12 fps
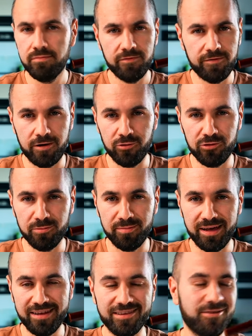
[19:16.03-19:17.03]
fountain
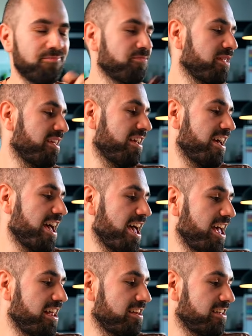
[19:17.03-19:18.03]
pens.
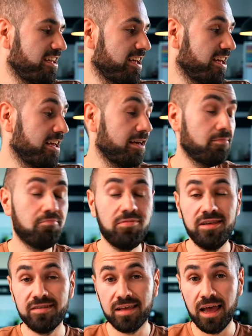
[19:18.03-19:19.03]
And uh,
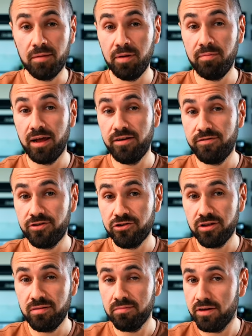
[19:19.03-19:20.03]
this can be
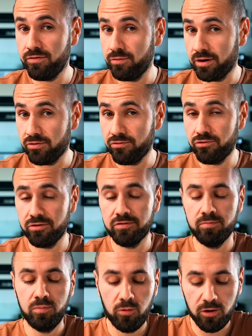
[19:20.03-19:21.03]
beneficial if you want to draw
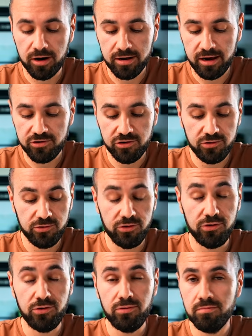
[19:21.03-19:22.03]
more attention to
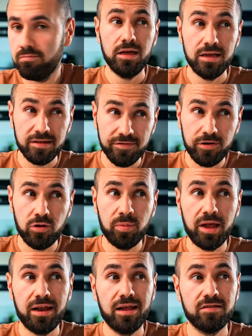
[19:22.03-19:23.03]
you it's a fountain
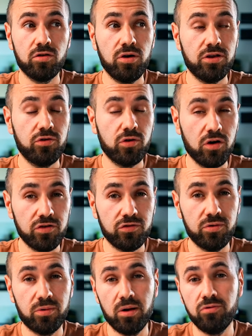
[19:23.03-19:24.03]
pen that's going to cost
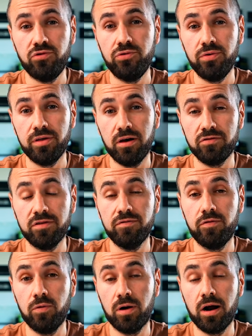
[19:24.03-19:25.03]
you around
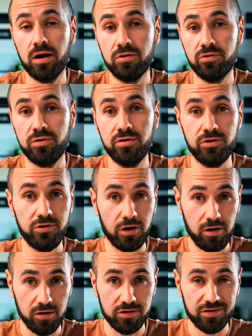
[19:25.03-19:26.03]

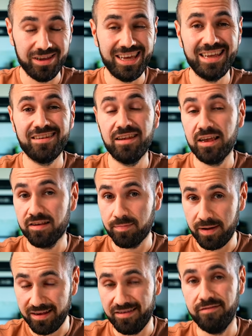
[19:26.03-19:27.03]
$2,400. It's an
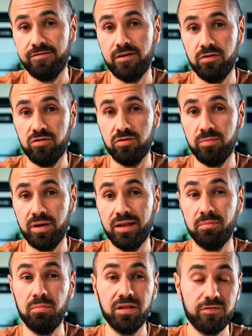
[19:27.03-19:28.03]
expensive fountain pen,
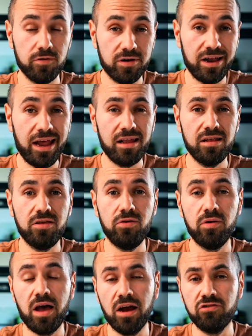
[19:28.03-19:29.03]
but for that
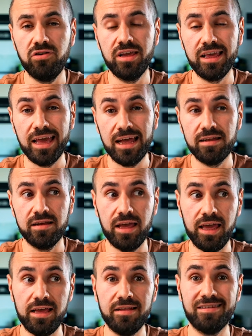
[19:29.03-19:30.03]
you actually get
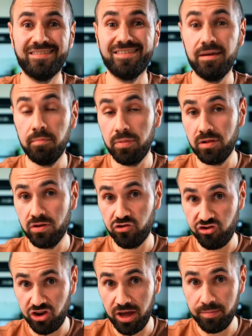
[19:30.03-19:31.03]
a simple
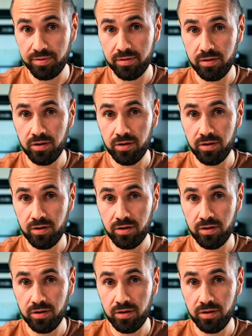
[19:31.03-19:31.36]
shape